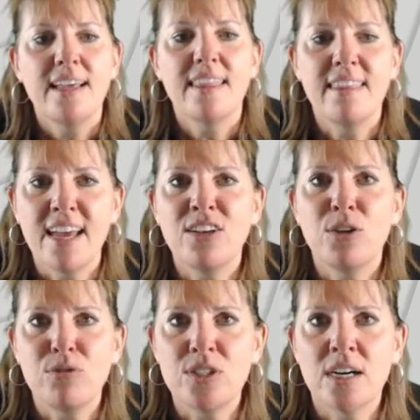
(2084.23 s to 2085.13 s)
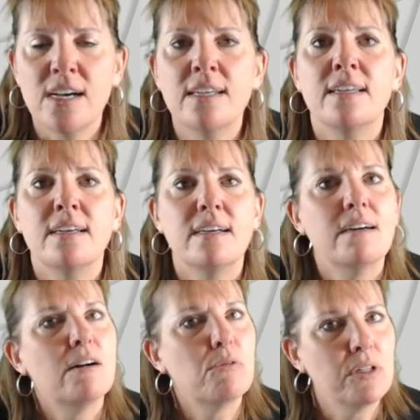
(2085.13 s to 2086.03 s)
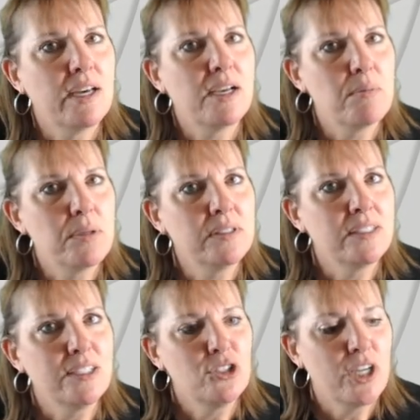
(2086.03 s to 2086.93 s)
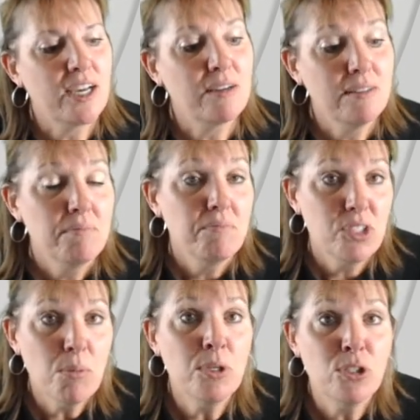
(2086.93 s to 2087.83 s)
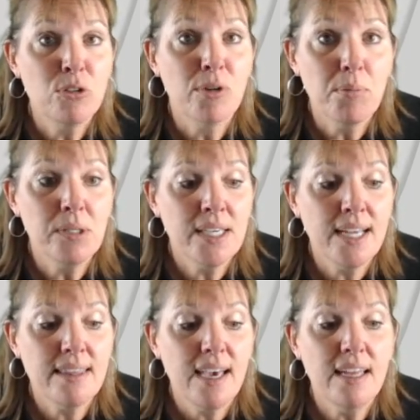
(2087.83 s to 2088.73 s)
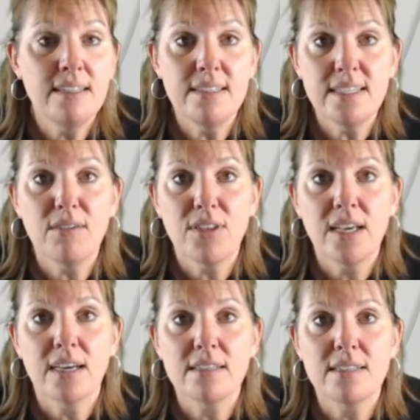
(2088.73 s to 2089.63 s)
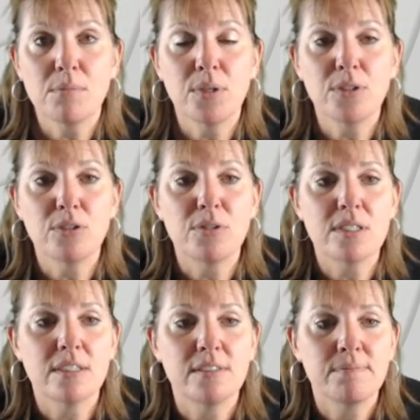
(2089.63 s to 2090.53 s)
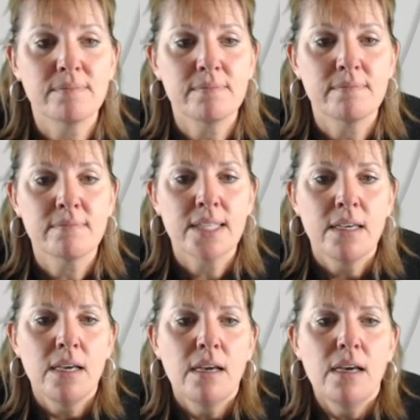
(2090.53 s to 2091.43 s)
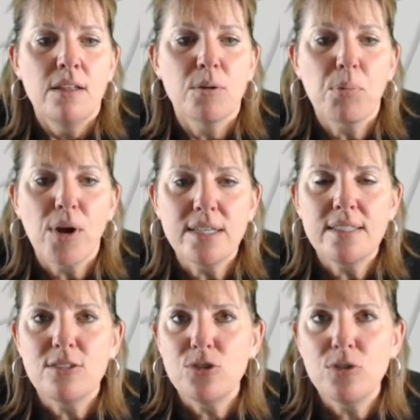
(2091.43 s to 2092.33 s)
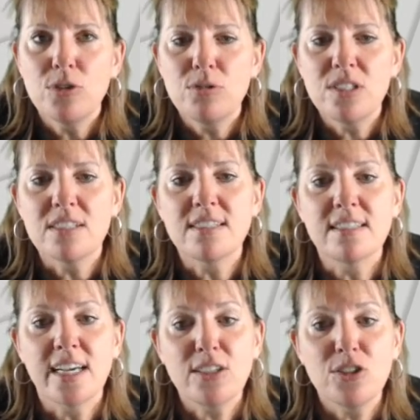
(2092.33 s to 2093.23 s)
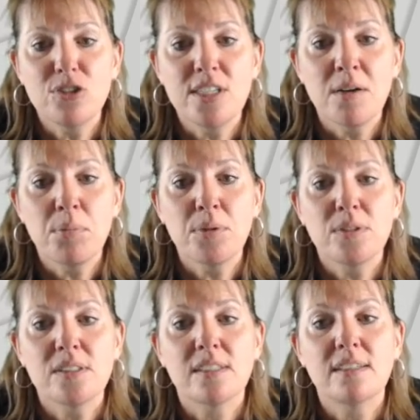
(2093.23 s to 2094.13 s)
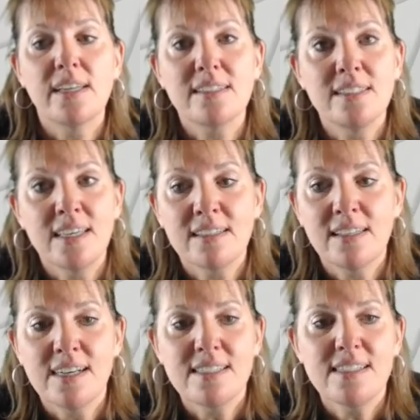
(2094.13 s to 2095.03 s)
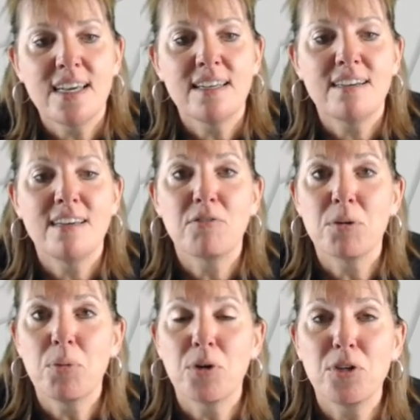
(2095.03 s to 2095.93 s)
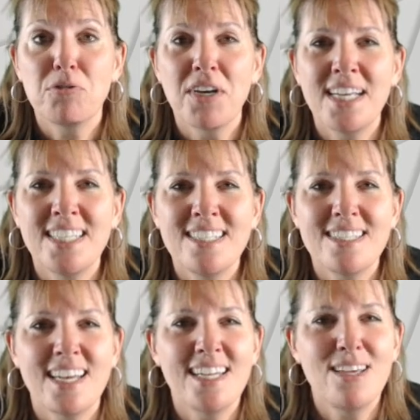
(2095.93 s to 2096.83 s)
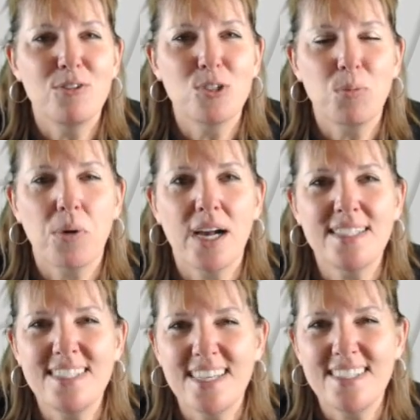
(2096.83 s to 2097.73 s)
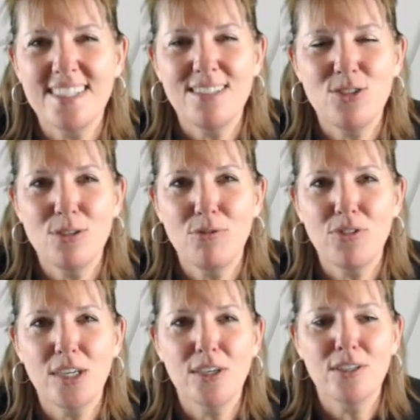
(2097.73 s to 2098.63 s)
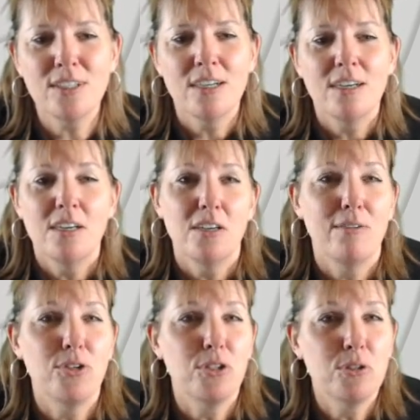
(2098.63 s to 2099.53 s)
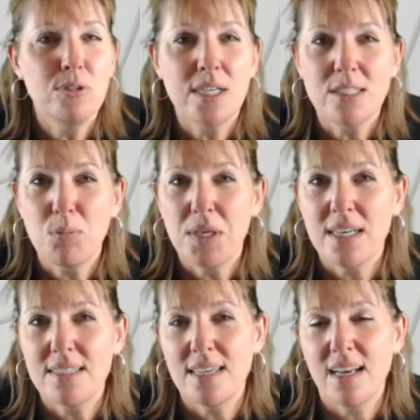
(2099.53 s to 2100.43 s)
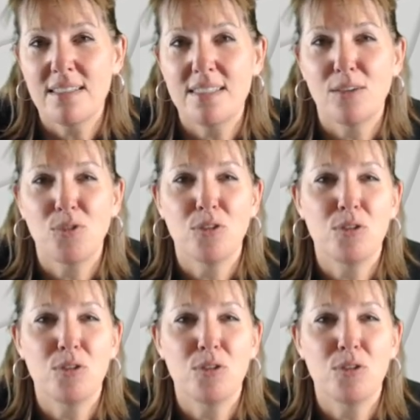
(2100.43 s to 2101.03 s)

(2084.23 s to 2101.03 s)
Then you've done a reliability check. Someone could replicate that and see if they got a similar result. The process you use to select your sample, to collect and analyze data and report your findings, any of those processes you figured, if you used SPSS, if you